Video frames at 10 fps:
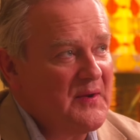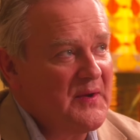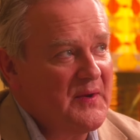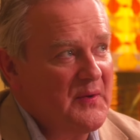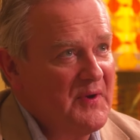
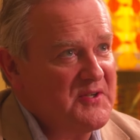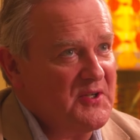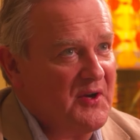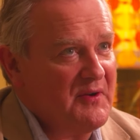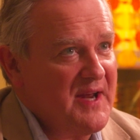you know,
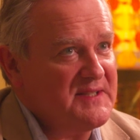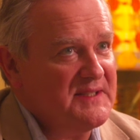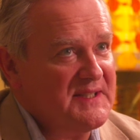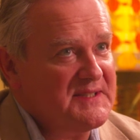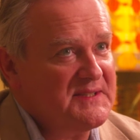Richard
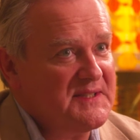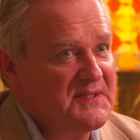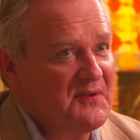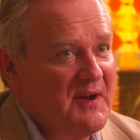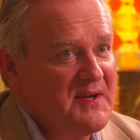created this,
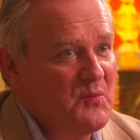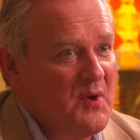this great